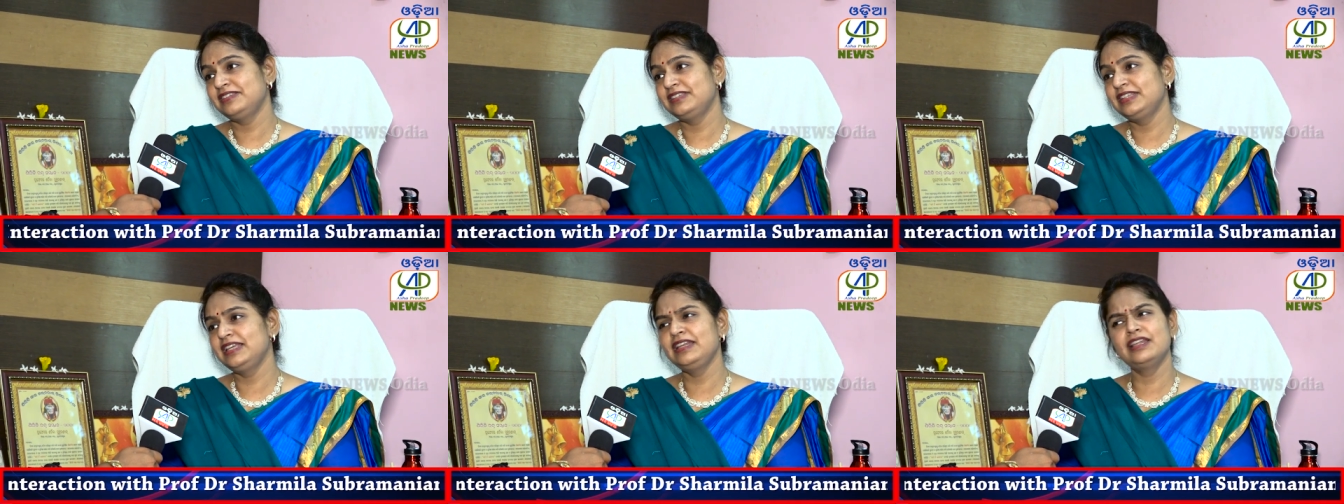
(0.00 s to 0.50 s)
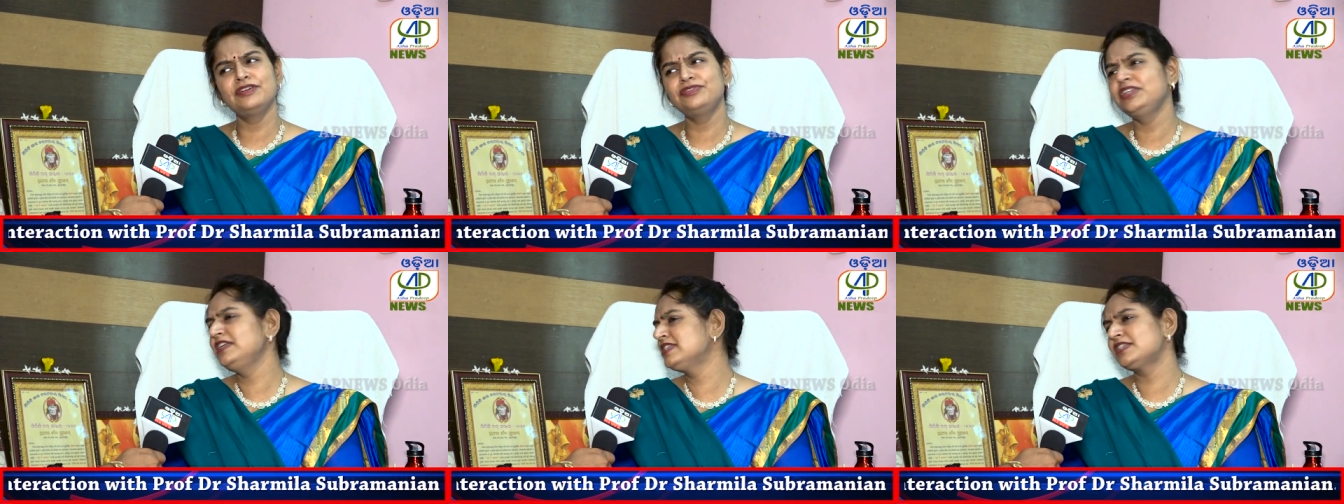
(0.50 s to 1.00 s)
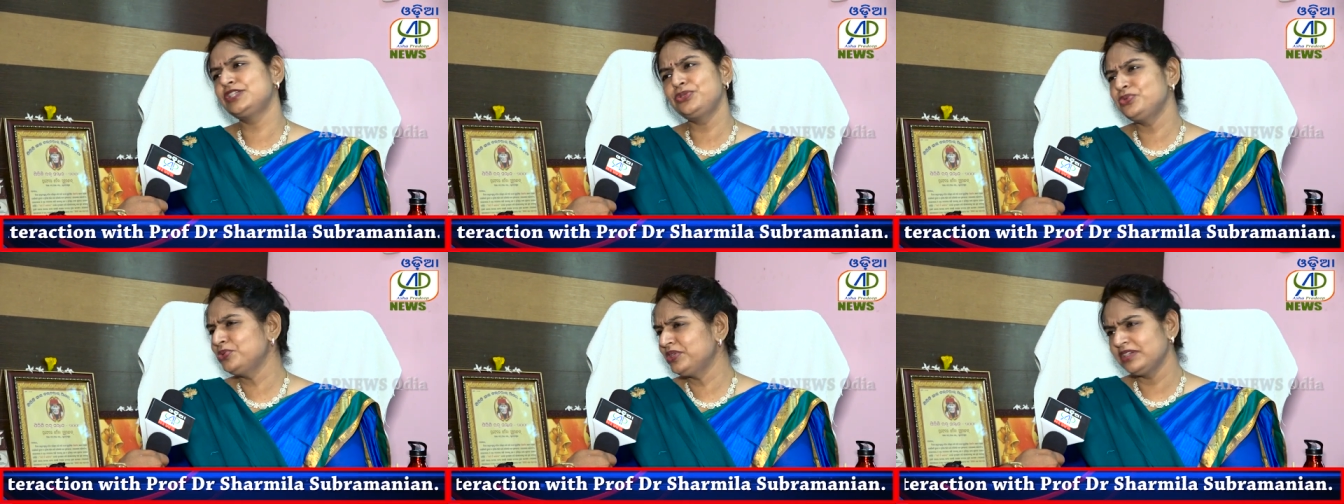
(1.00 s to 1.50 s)
They love the
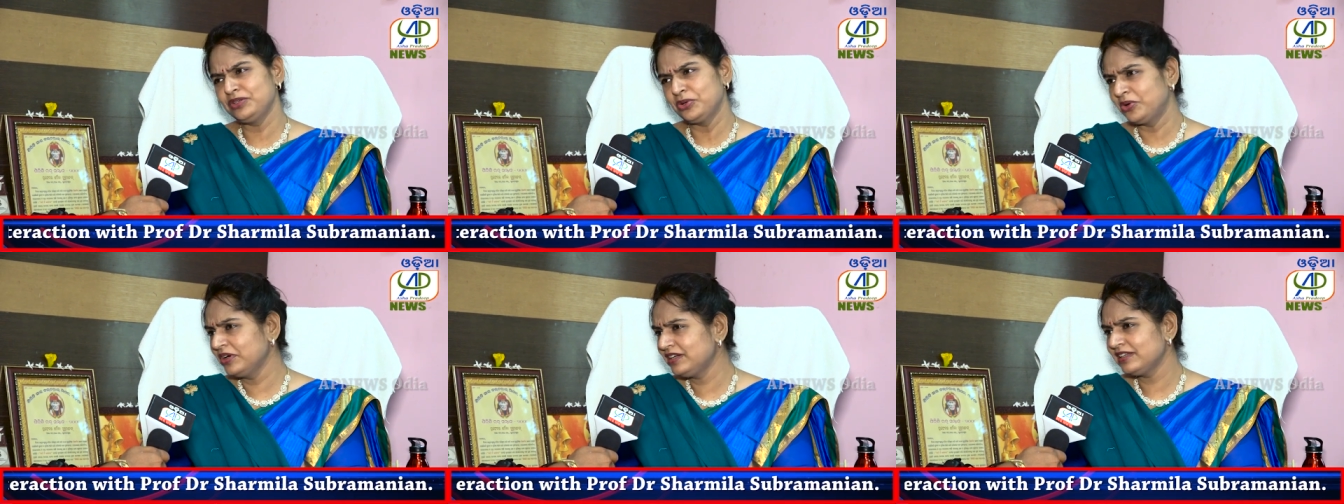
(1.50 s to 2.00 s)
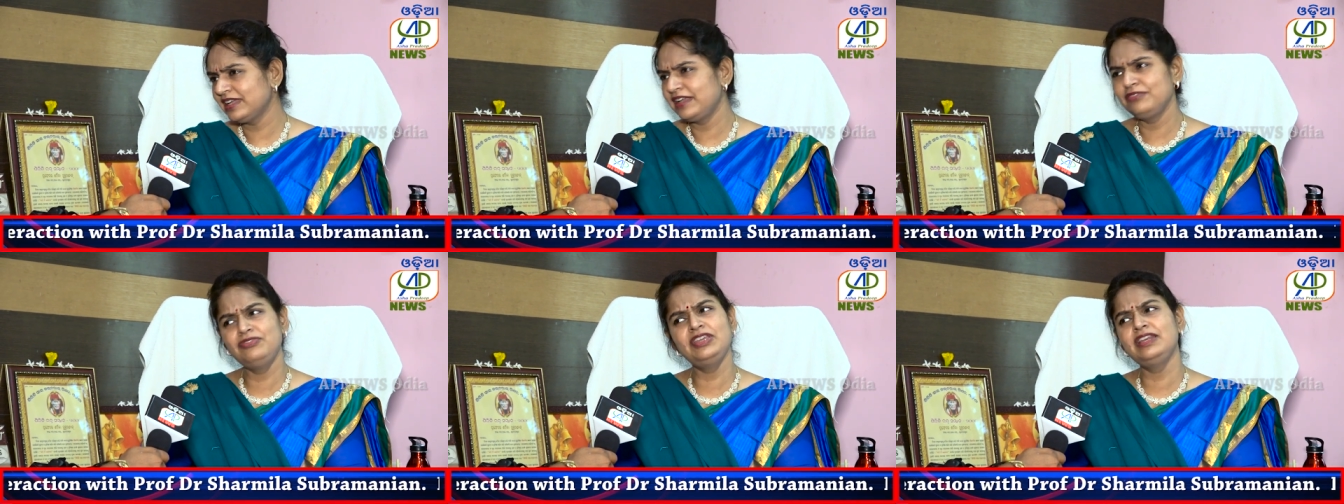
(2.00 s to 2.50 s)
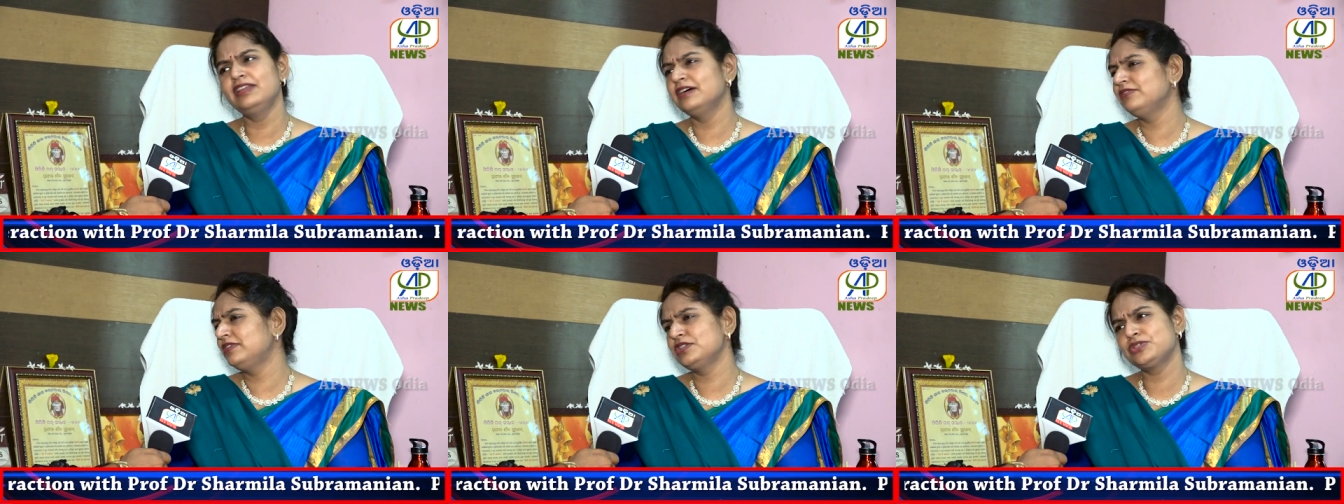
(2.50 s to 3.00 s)
institute a lot and we
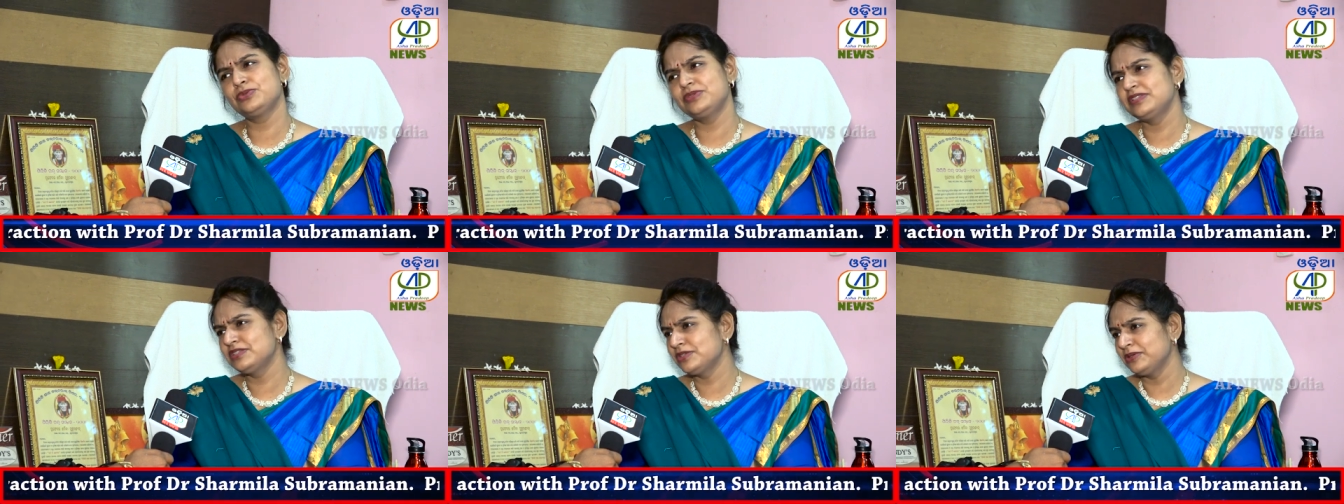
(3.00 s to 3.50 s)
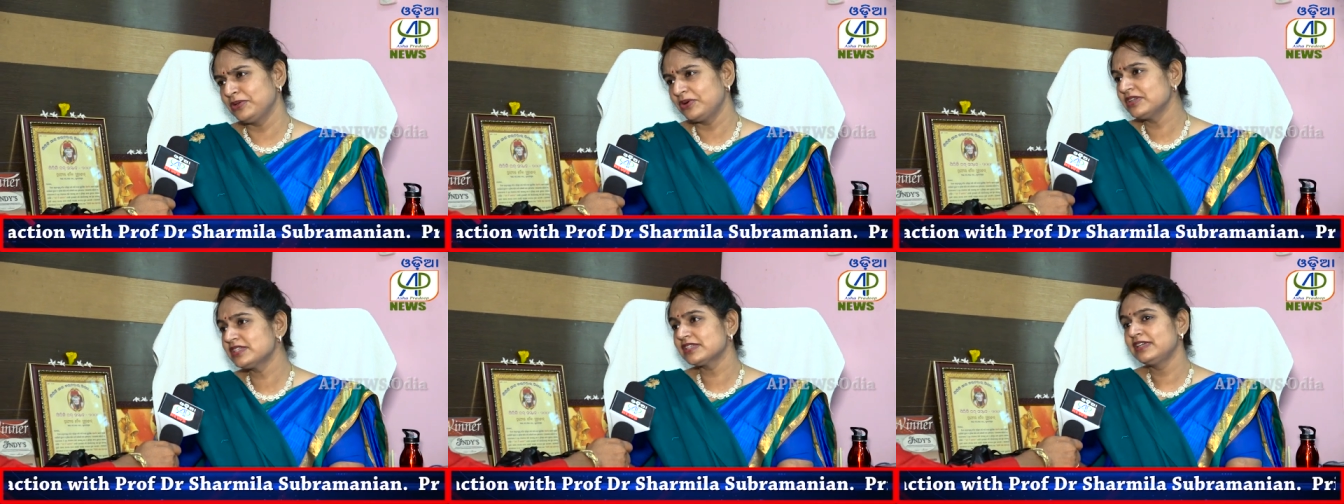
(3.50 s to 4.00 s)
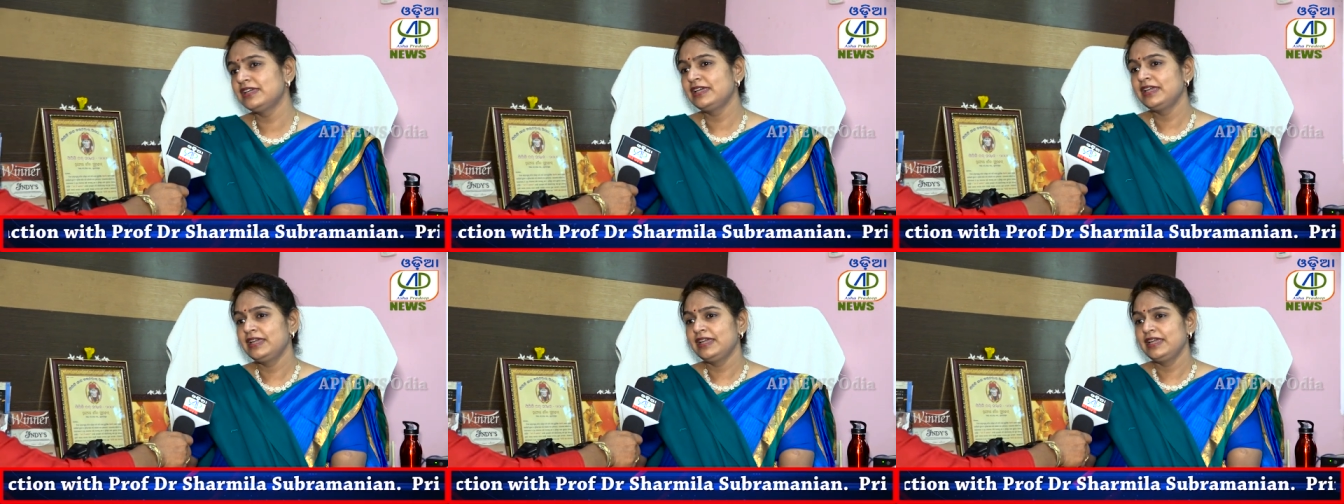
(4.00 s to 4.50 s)
love our students a lot.
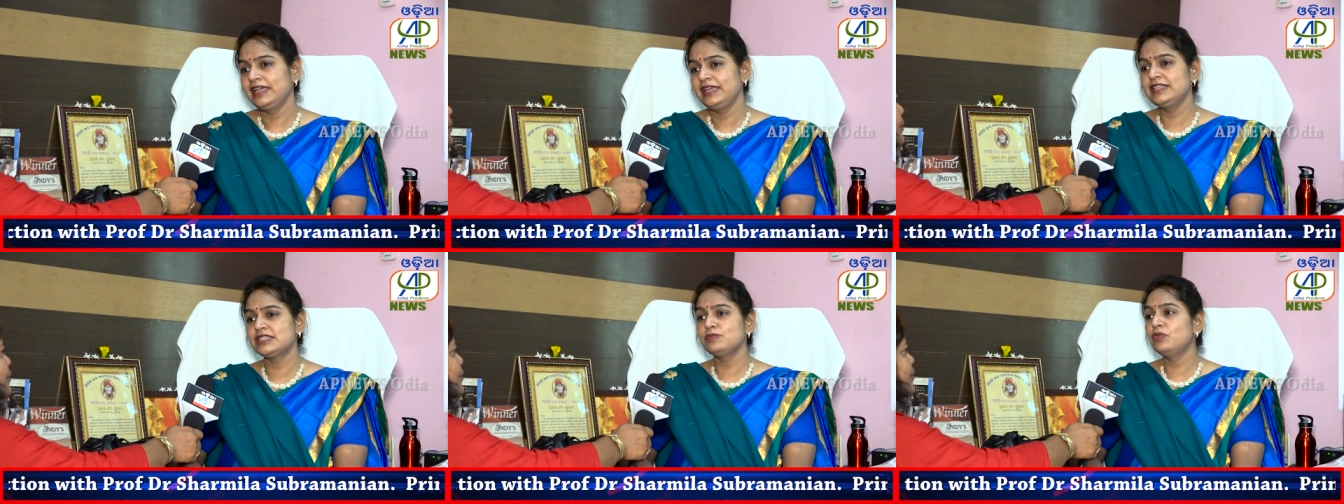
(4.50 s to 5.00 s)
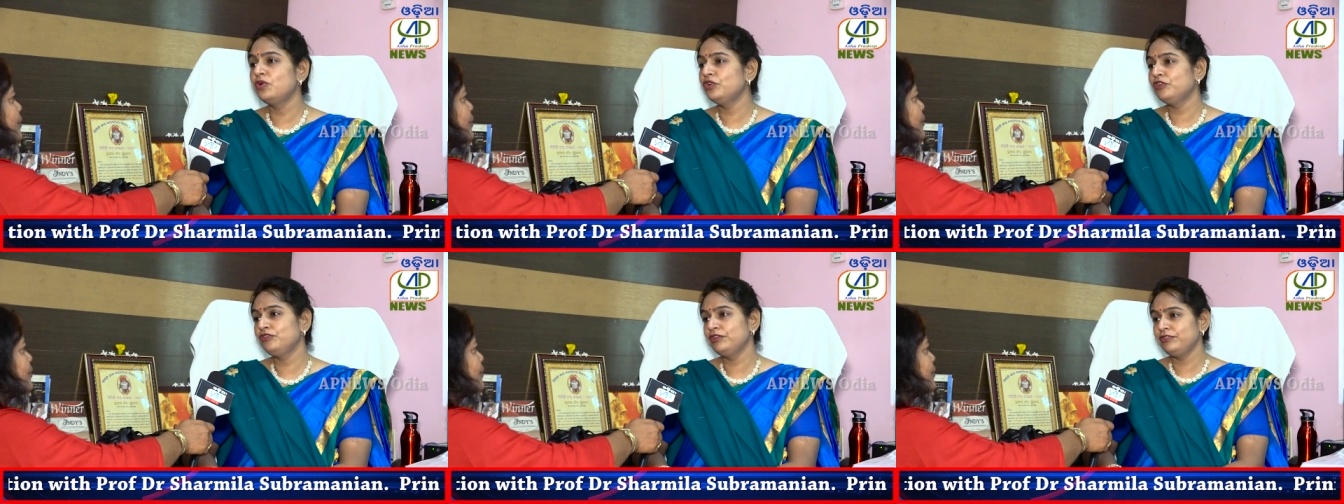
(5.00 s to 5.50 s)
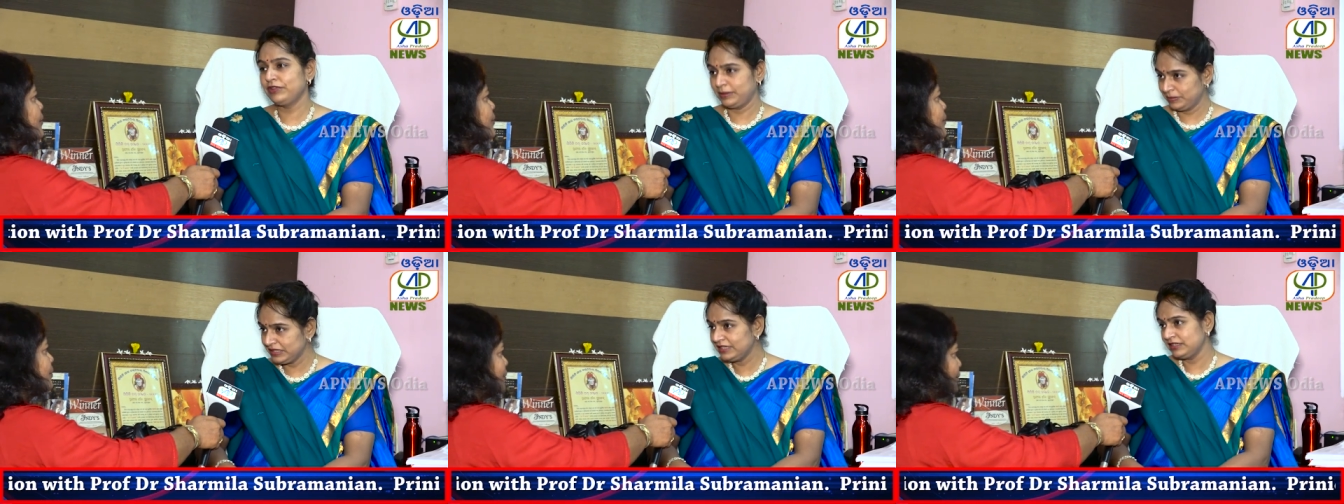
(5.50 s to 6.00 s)
It's more of a
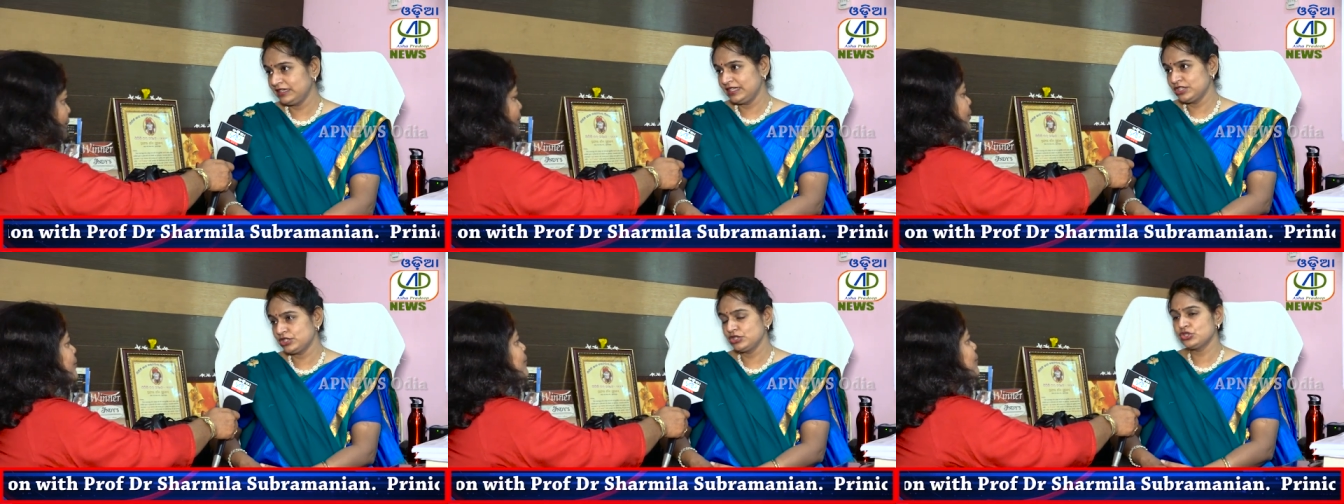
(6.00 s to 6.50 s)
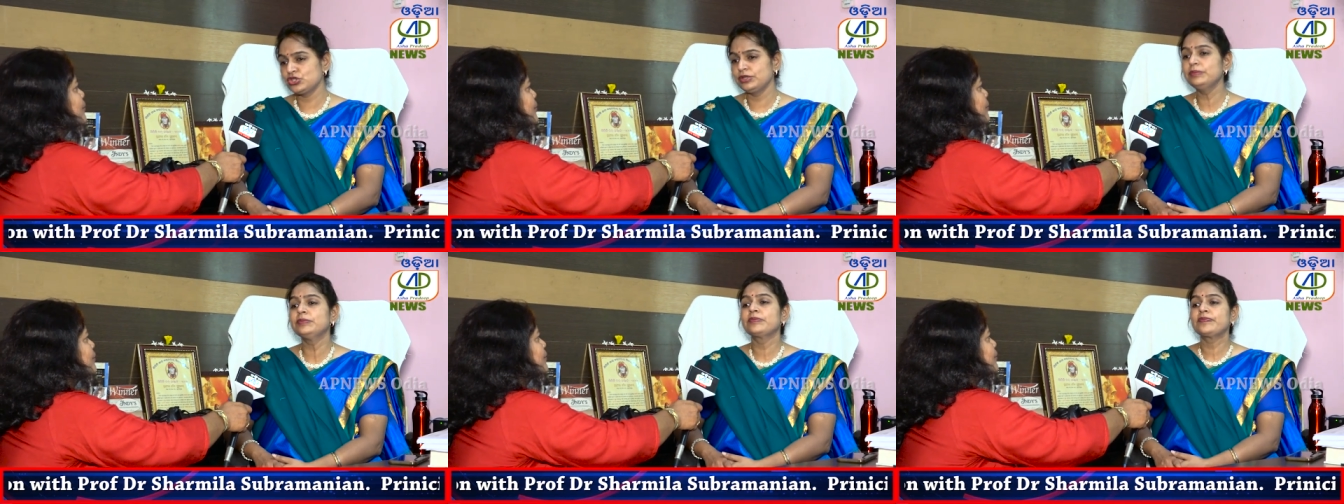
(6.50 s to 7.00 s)
family relationship.